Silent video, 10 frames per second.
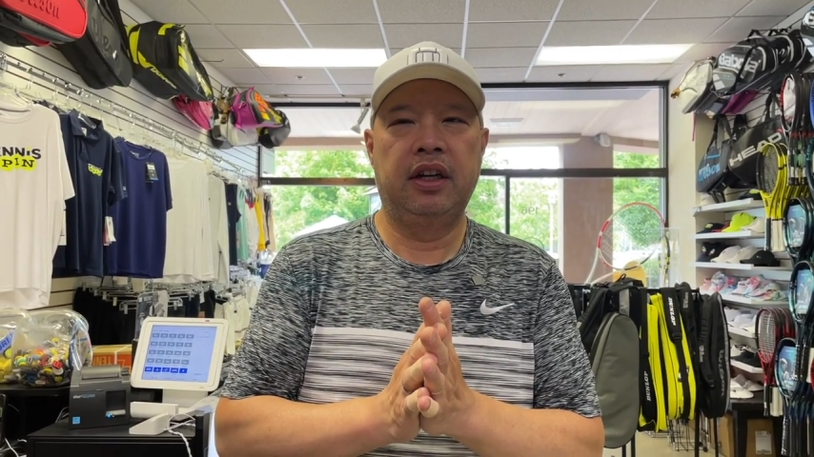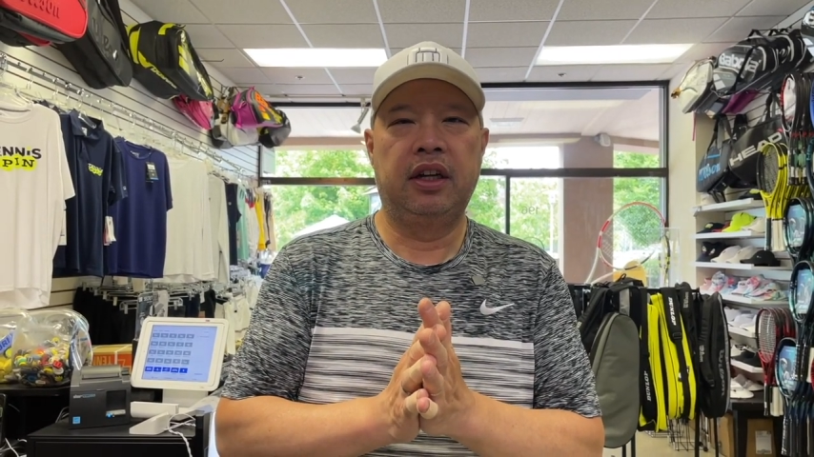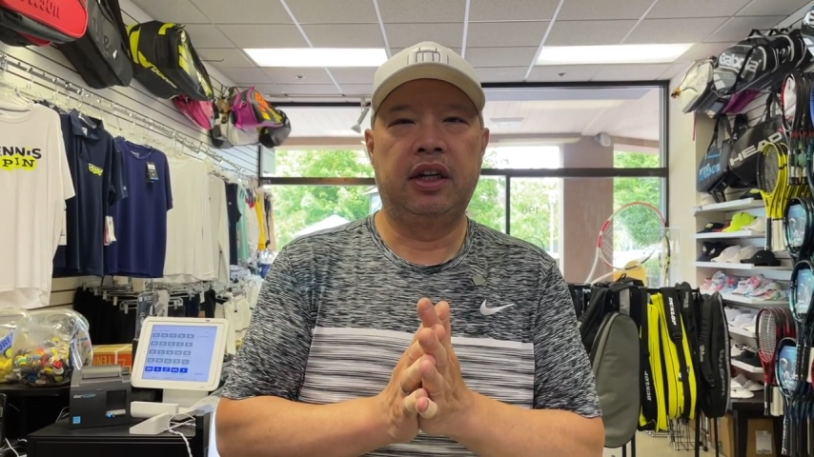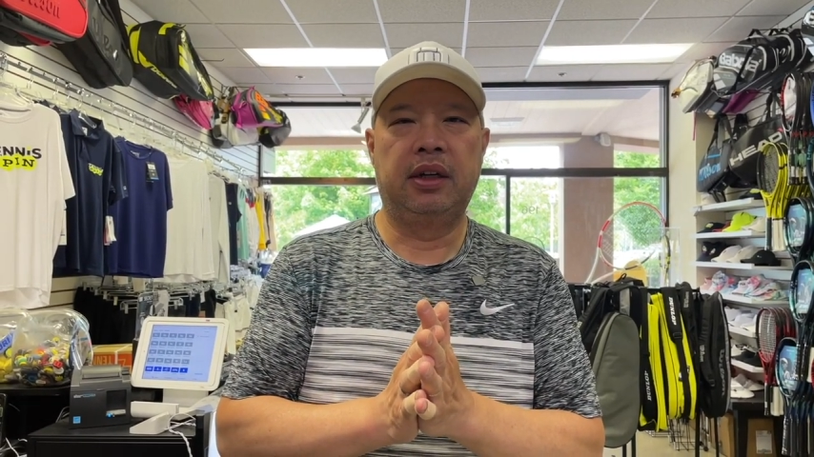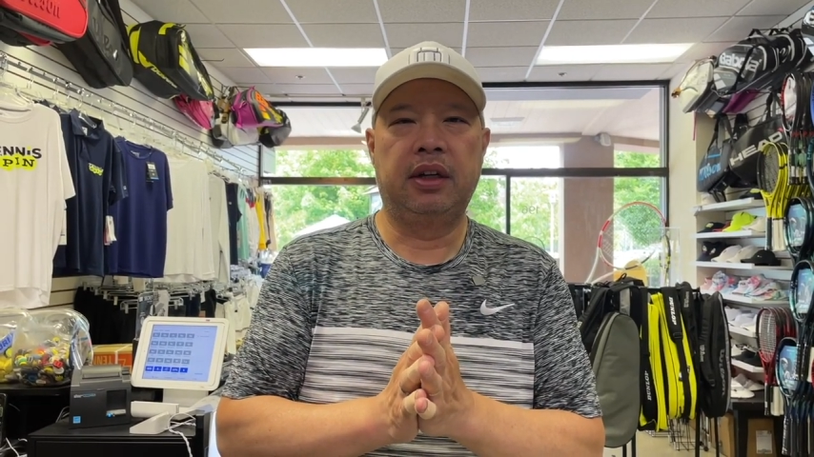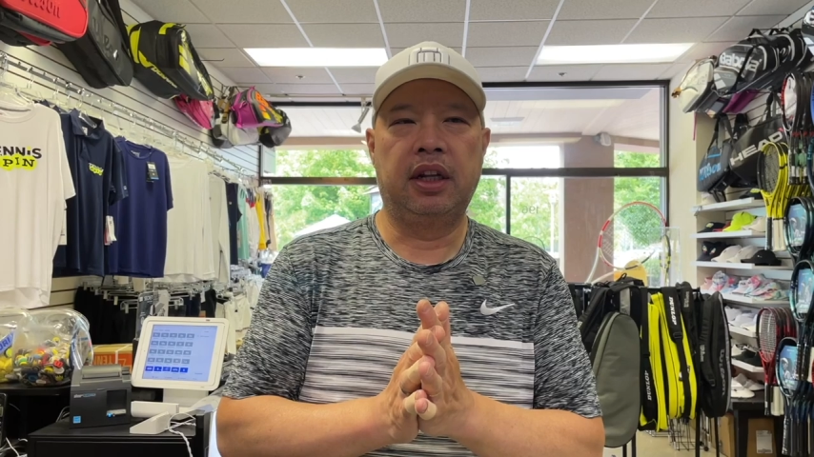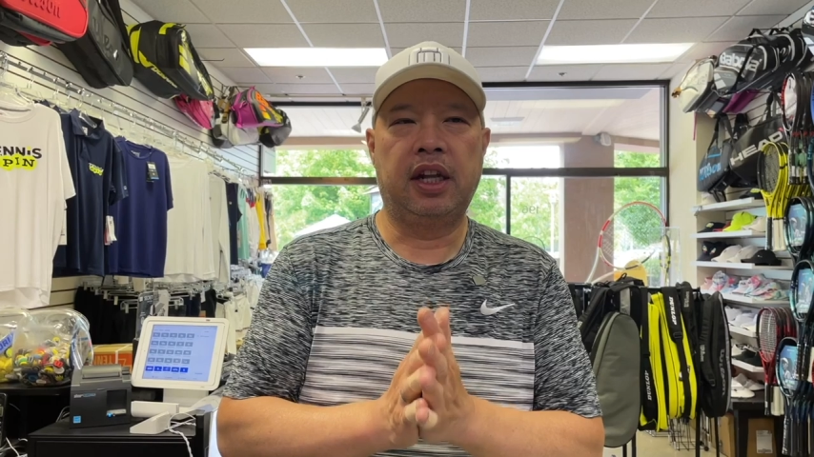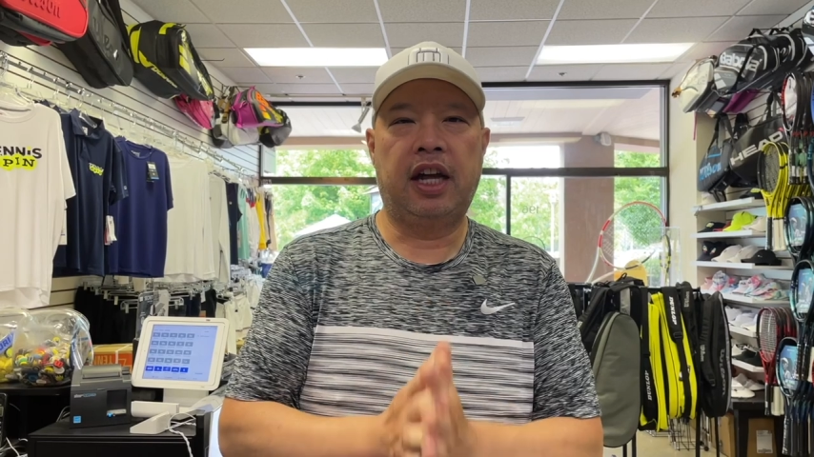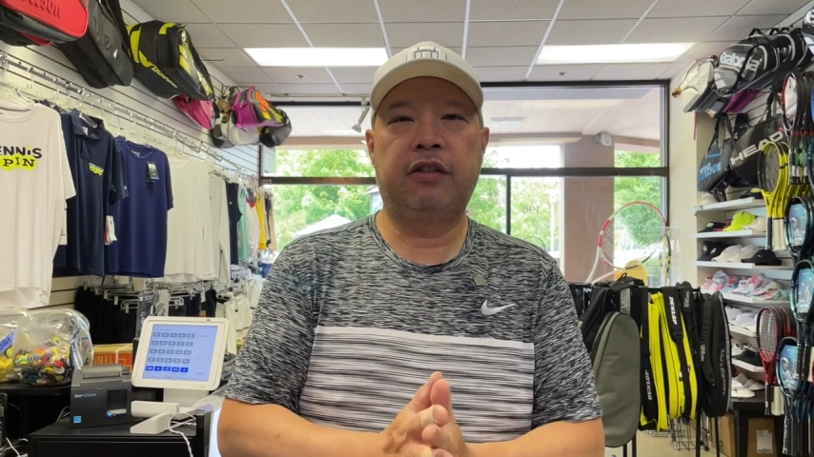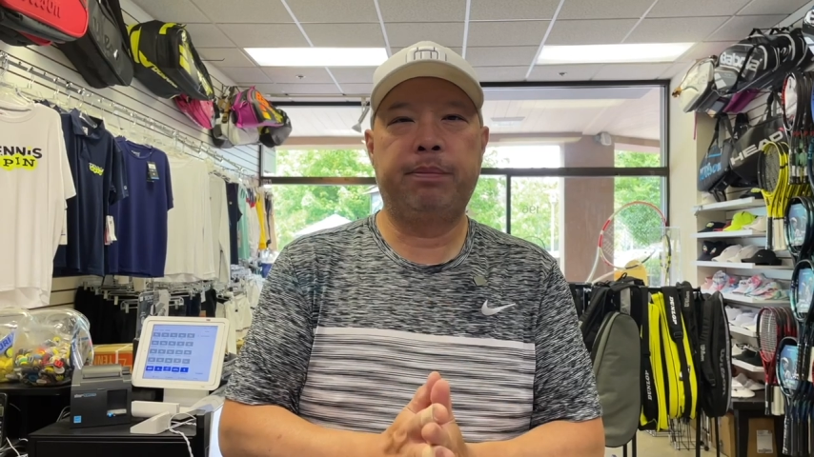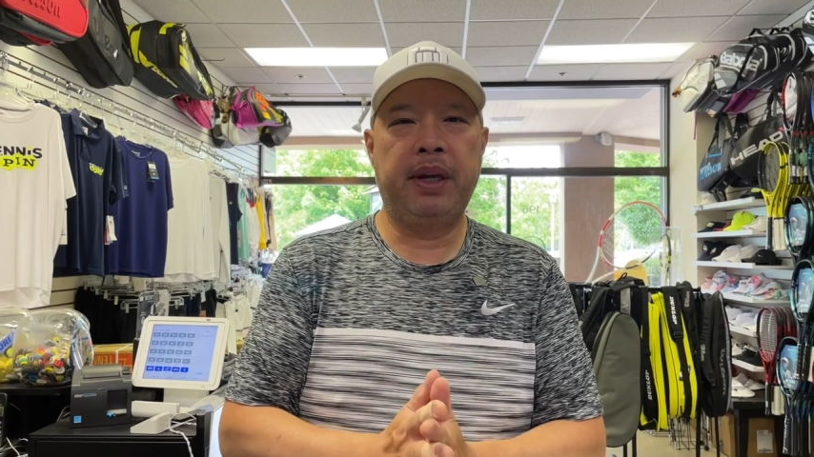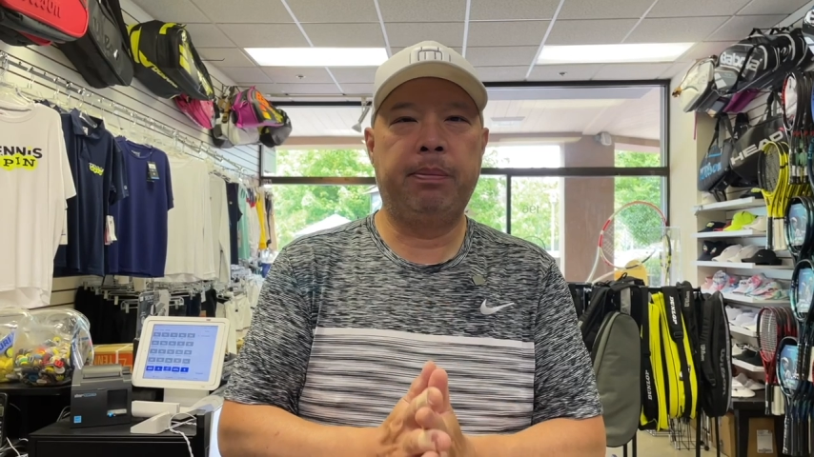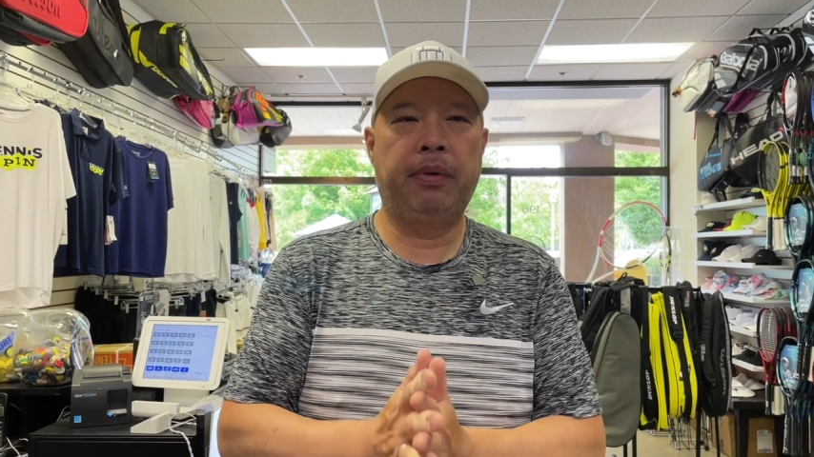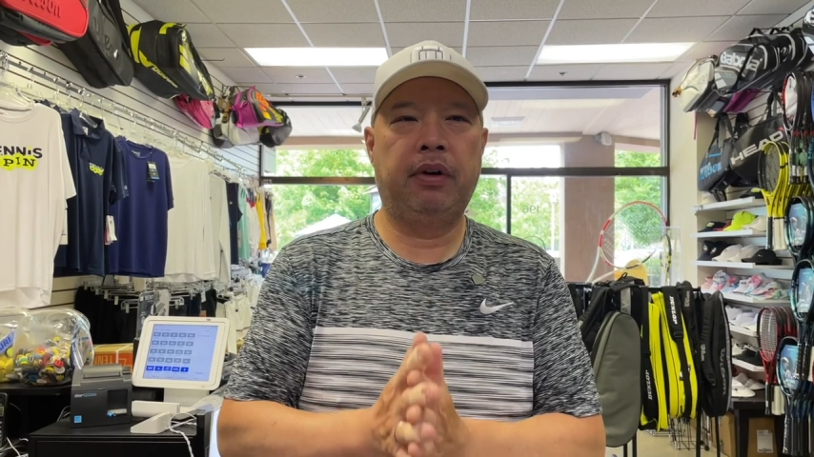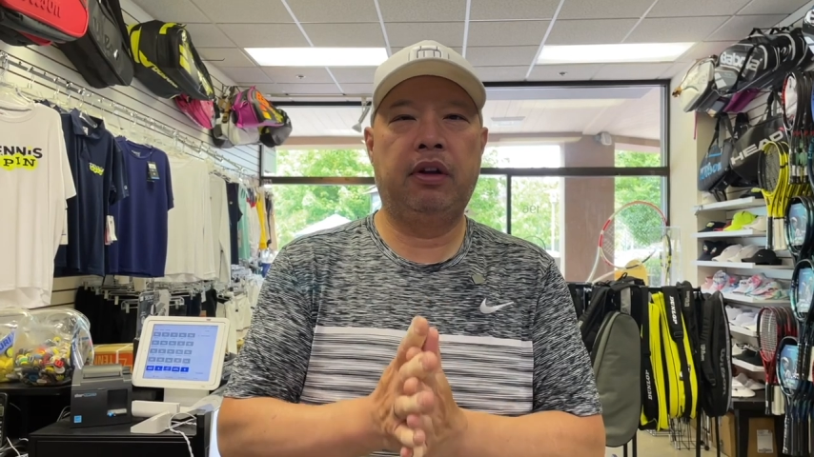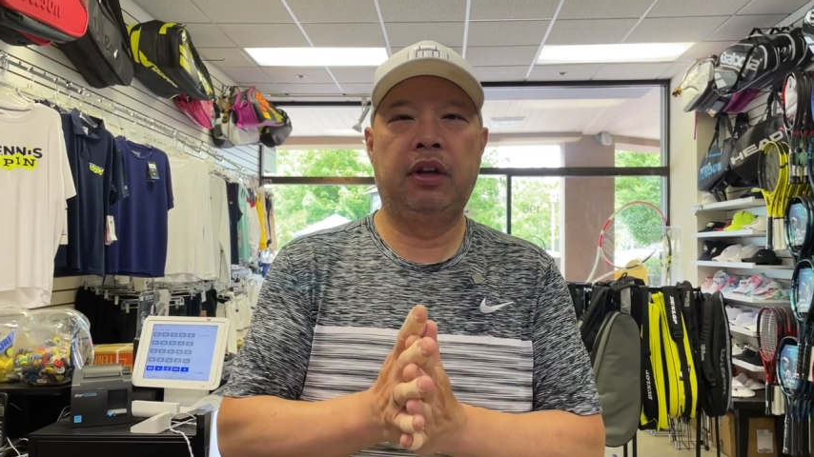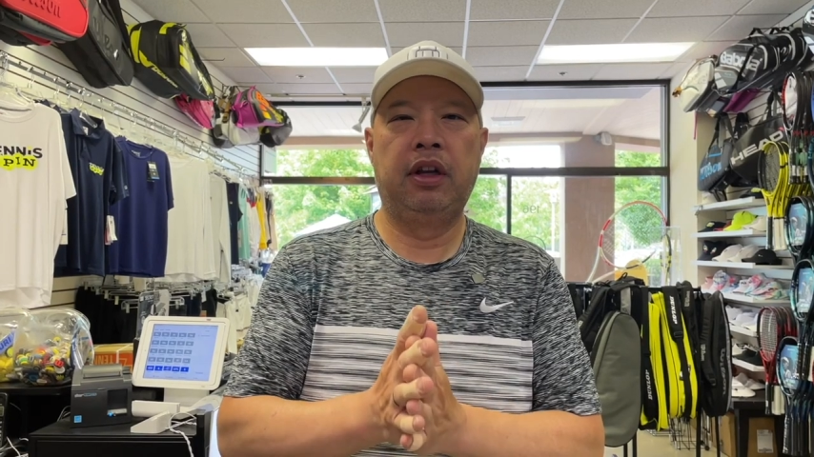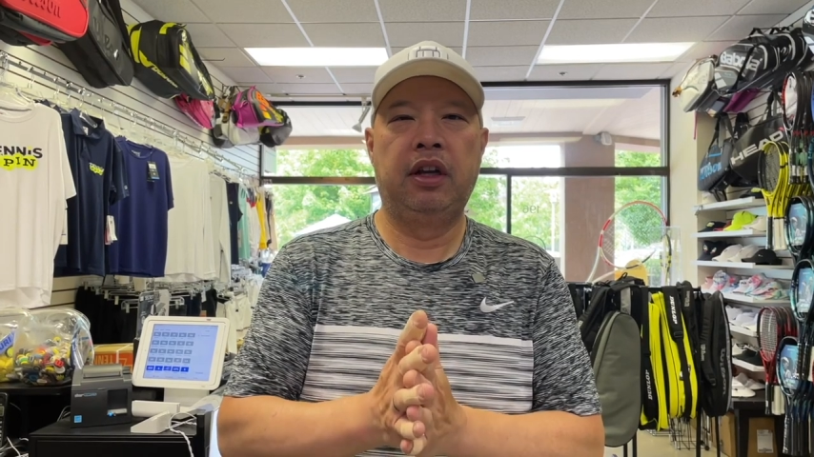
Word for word: Uh, a lot of people